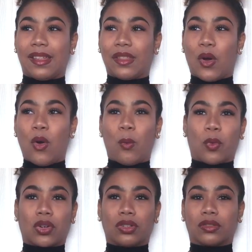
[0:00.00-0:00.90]
the whole
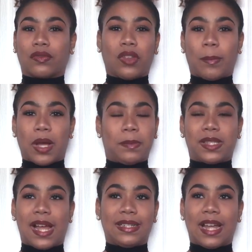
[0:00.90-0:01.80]
world flipped
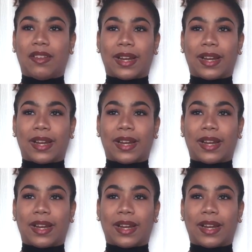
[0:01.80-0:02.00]
upside down.